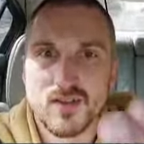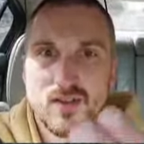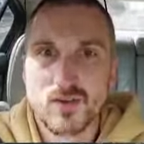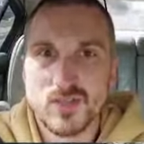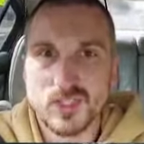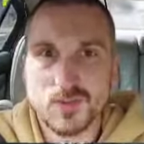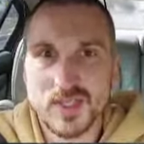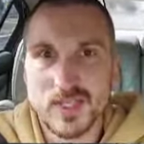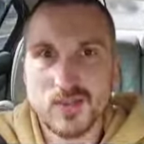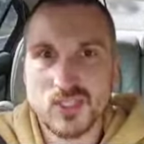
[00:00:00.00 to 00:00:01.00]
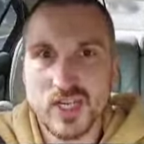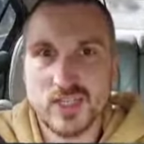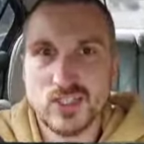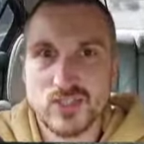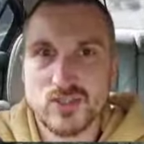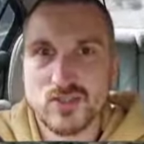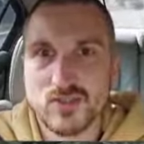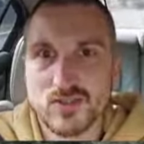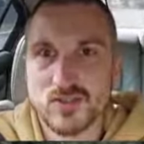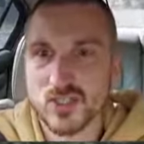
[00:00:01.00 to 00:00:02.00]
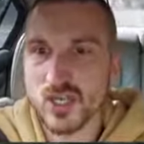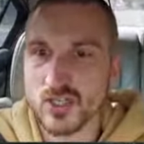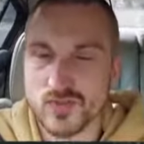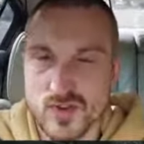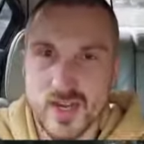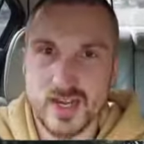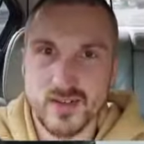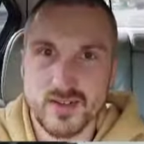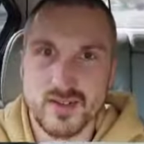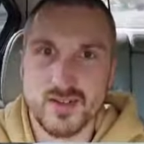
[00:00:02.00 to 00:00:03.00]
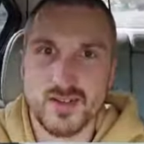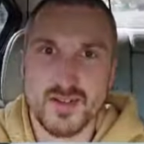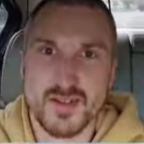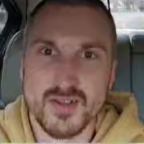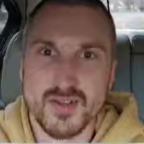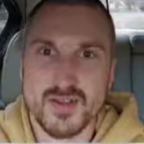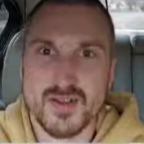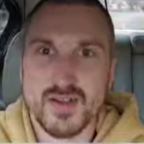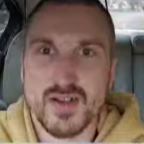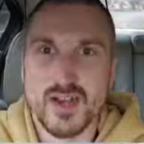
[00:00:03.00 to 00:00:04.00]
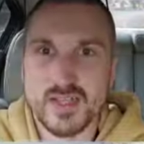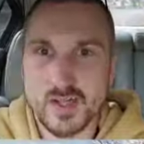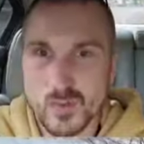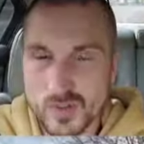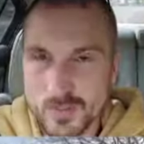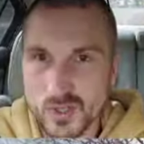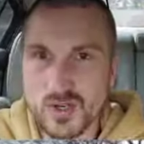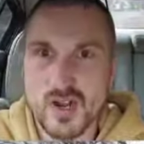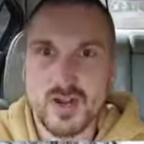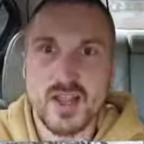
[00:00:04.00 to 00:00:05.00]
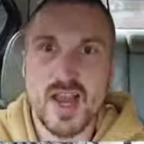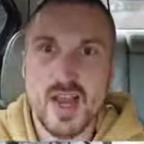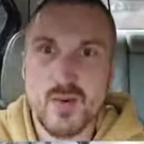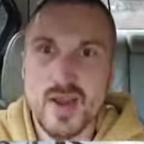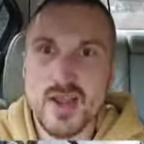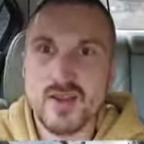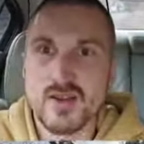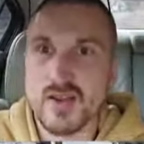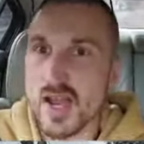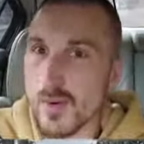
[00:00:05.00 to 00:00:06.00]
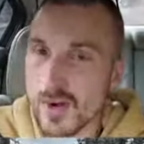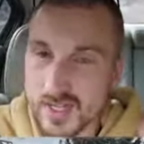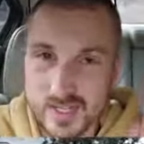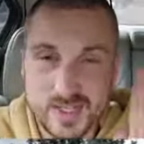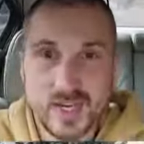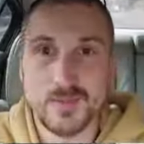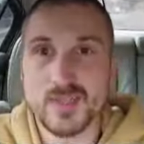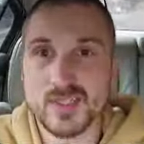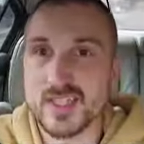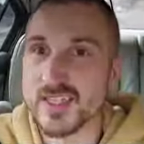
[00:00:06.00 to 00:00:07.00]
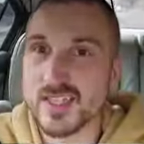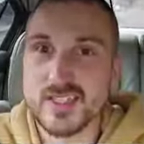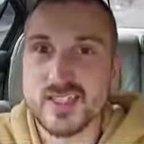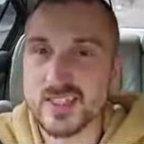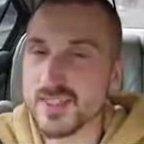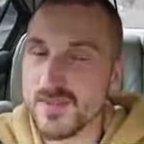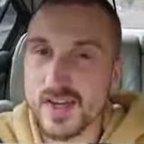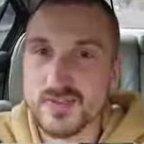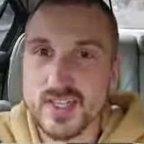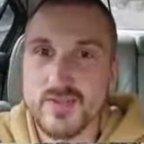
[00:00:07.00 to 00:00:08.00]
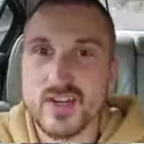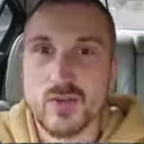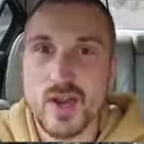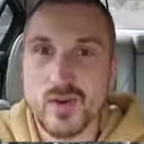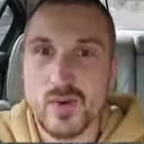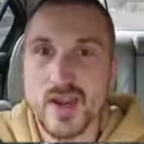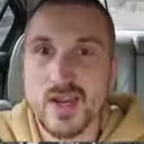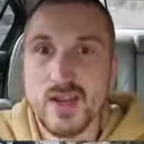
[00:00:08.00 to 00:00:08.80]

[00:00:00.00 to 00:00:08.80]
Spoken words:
when the speed limit changes, the car's fine. And then when pulling onto the highway, I want to get up to 60, 65, 70 right away.